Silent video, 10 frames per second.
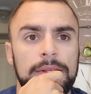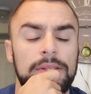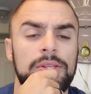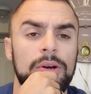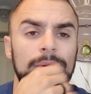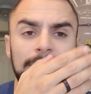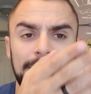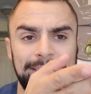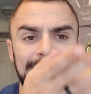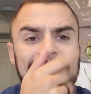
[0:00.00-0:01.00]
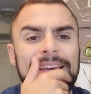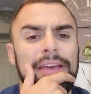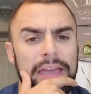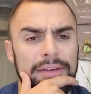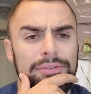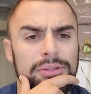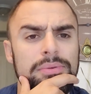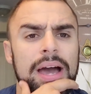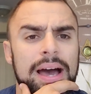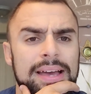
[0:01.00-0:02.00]
And so if you
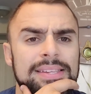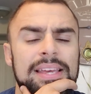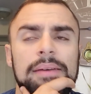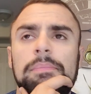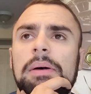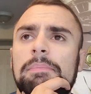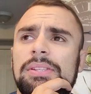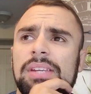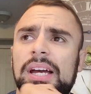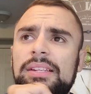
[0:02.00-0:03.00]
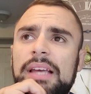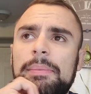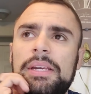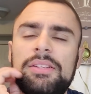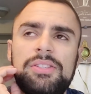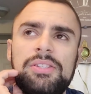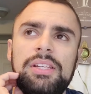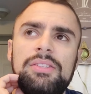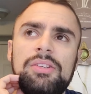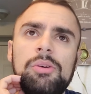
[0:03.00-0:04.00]
guys, but besides, I mean,
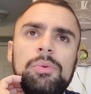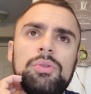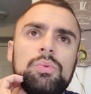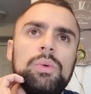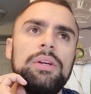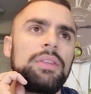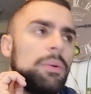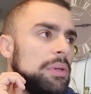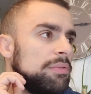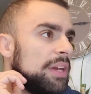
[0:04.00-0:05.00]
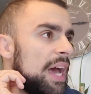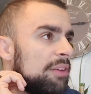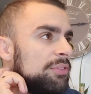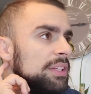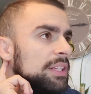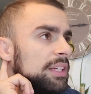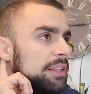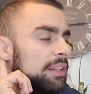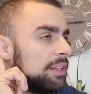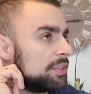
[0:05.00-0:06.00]
it's almost weird that we even have to
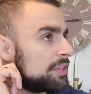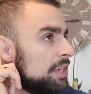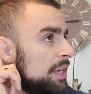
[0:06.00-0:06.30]
get this